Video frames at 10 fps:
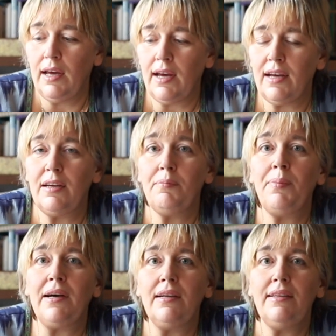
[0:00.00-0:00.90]

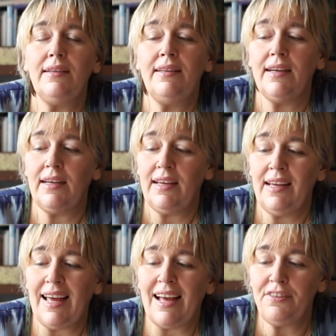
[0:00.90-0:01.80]
but the
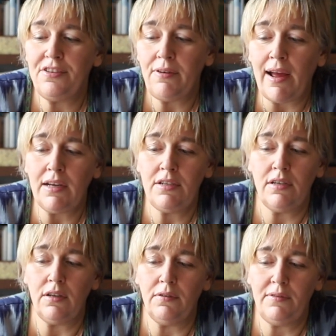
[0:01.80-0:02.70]

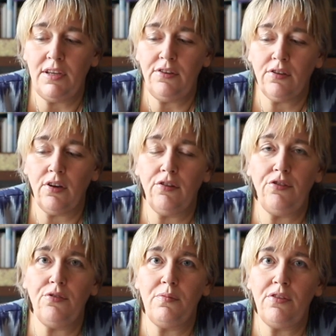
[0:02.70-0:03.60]
attraction of this
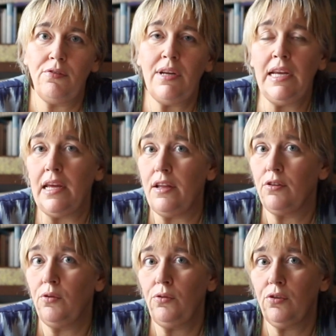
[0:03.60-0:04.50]
costume is really
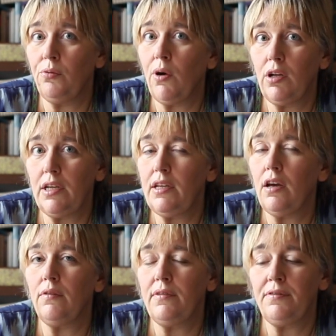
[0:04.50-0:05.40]
in good quality
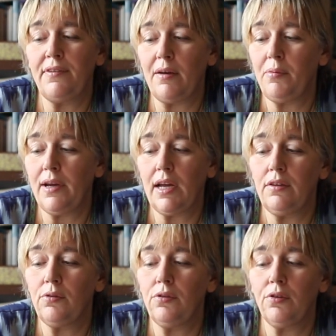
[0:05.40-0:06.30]
of the fabric
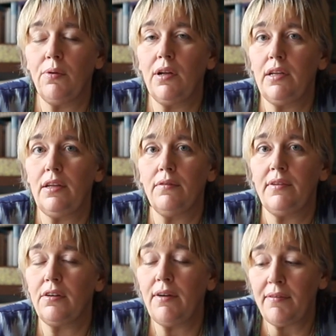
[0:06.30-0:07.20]
and good quality of
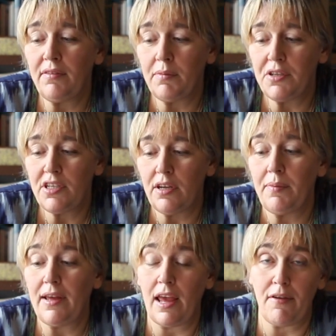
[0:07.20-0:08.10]
the
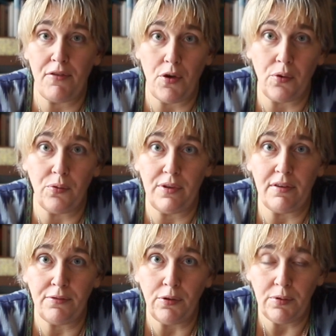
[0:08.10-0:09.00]
craftsmanship, if you could
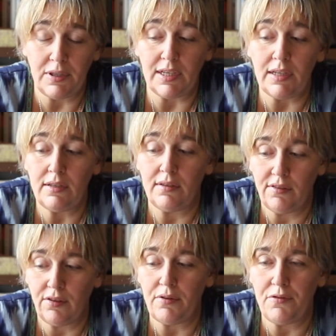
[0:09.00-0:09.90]
afford it.
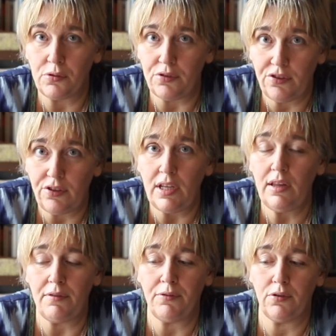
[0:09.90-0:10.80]
So if you could
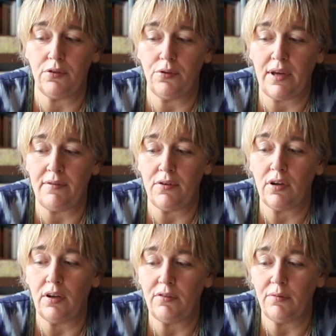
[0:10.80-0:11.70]
still afford to have your
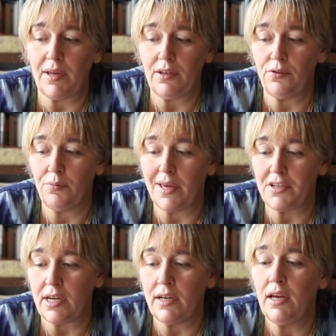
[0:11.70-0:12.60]
clothes made to
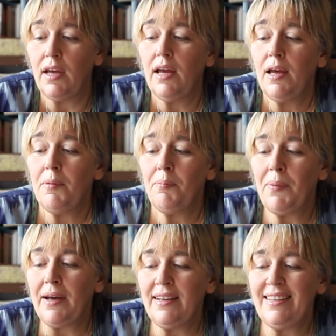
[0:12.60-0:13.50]
measure.
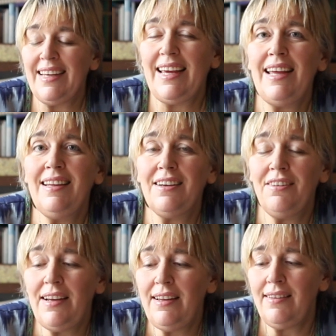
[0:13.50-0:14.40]
But
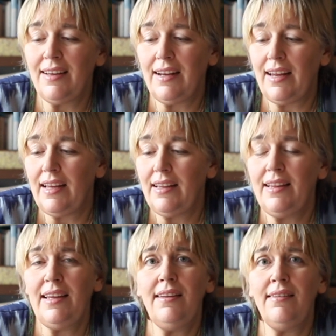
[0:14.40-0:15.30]
increasingly,
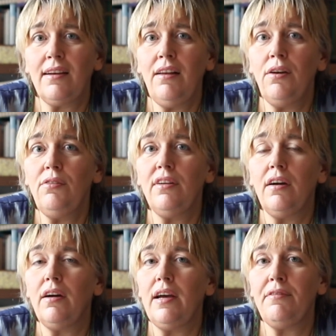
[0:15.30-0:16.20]
these clothes
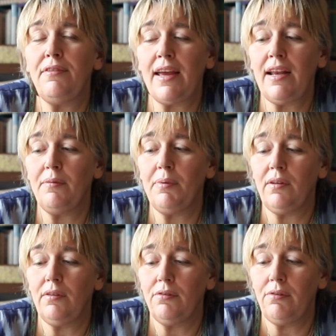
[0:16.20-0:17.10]
are
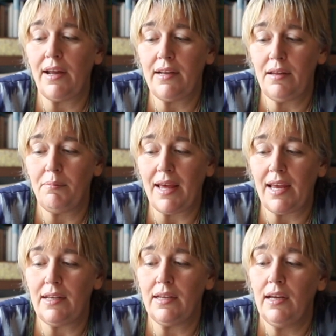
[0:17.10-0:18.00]
available
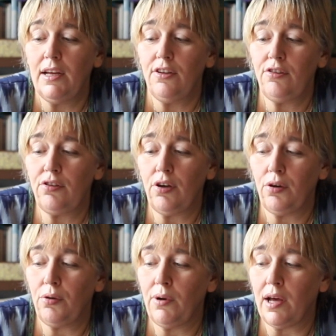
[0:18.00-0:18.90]
ready-made.
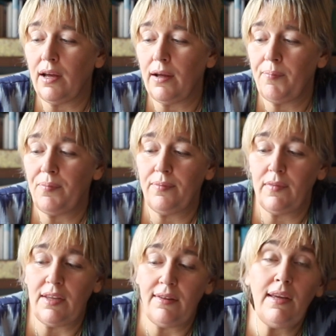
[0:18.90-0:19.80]
So
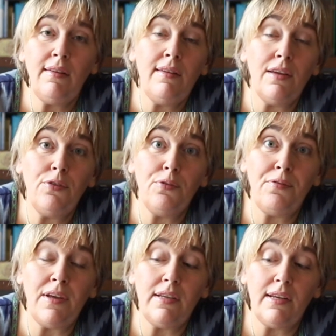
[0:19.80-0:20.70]
it's easier to
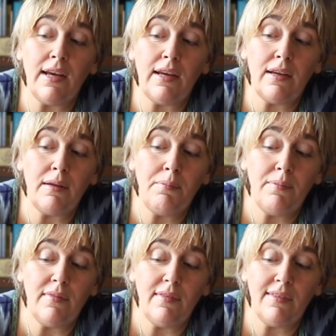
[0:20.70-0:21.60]
fit a
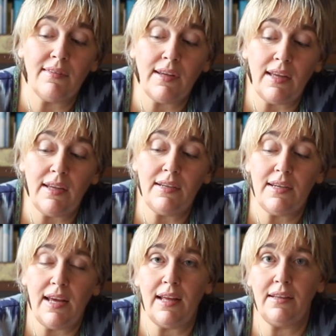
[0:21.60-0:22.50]
skirt
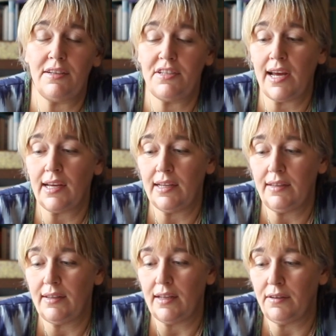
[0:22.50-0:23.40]
and a
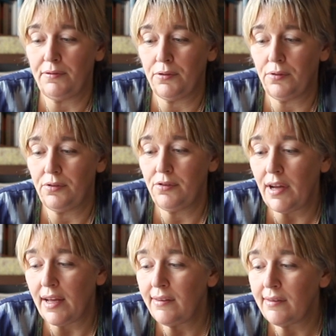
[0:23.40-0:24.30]
jacket than a full
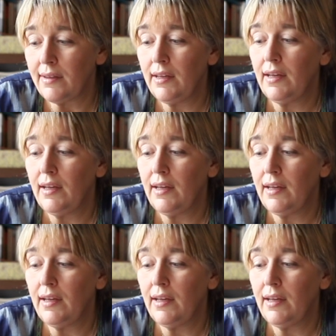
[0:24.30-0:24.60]
dress.